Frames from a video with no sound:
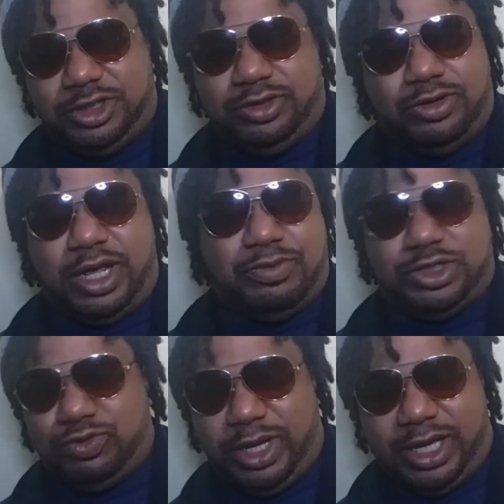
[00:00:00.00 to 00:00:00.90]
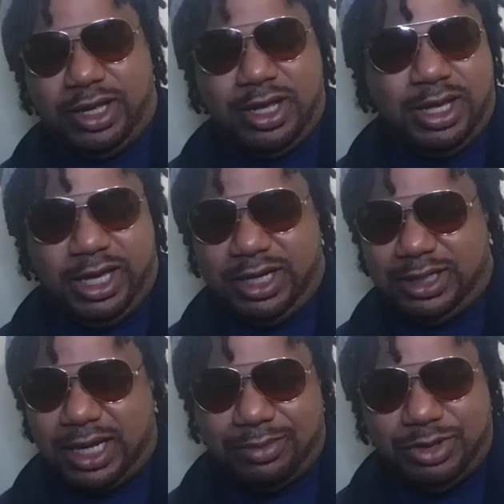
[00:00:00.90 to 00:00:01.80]
You know, they were swinging. In
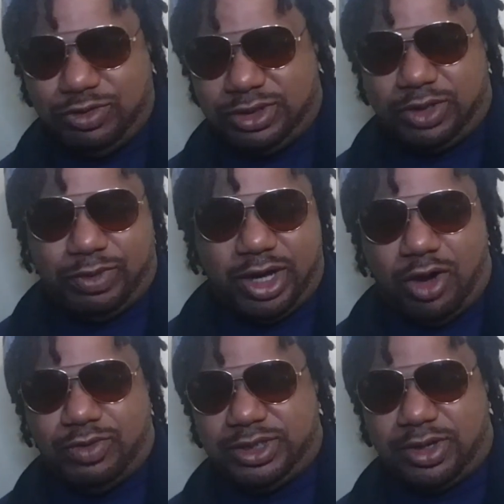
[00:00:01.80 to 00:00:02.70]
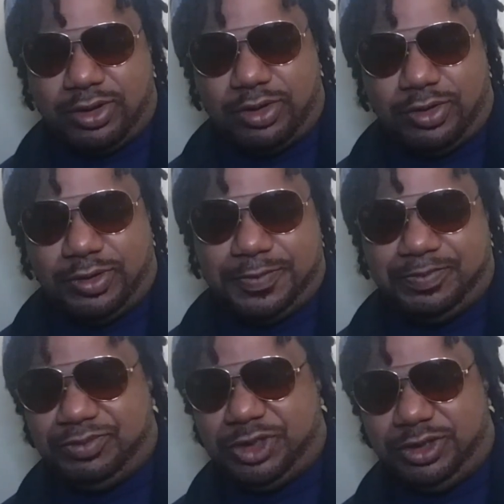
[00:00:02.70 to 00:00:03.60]
a lot of music, we always heard,
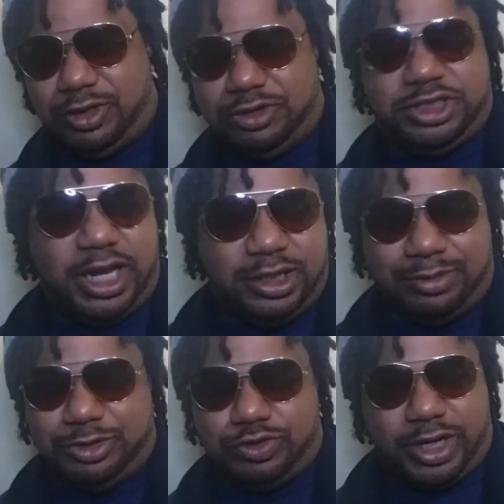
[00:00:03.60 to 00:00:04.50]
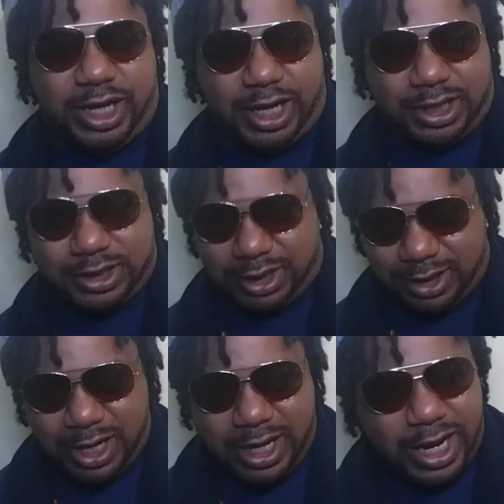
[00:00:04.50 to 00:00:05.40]
you know, shake them dreads,
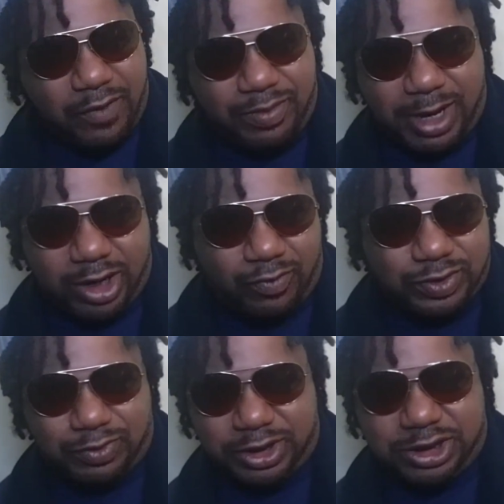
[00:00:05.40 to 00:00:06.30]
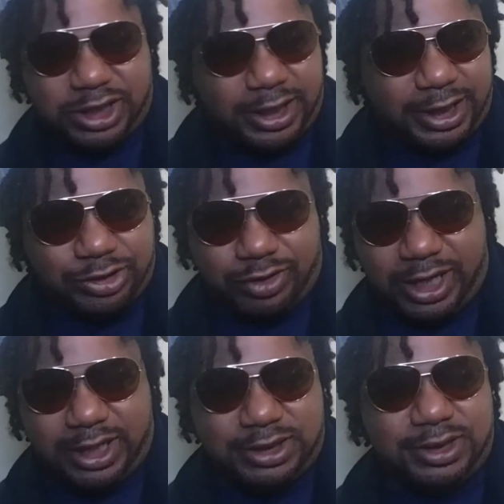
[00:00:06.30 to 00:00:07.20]
and everybody always wanted to shake their
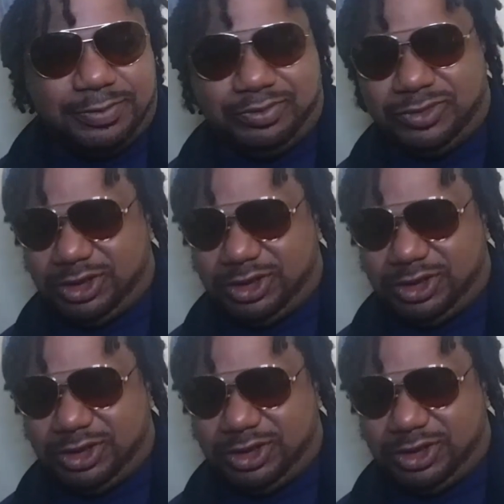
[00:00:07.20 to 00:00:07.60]
dreads.